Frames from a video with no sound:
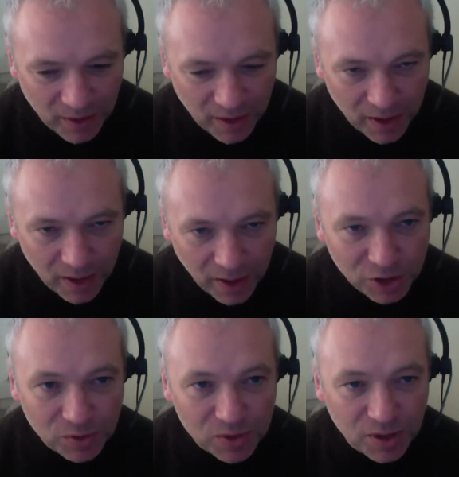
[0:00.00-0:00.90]

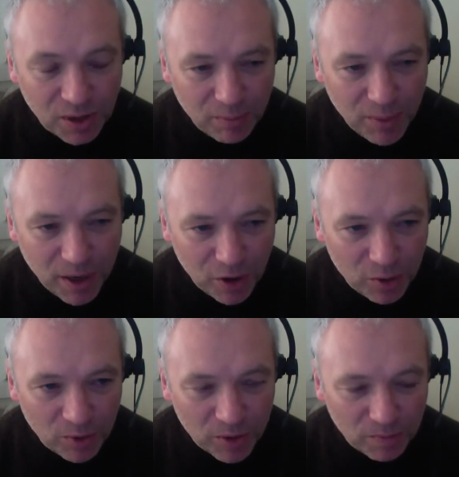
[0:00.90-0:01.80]
issues that being
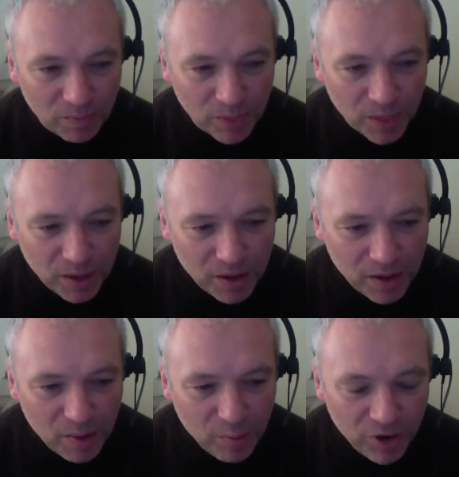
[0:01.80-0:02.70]
open
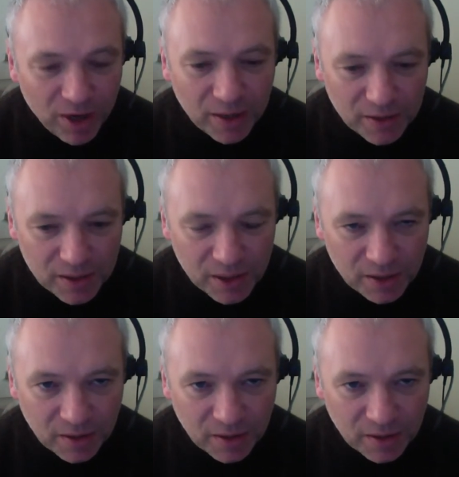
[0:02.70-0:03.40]
brings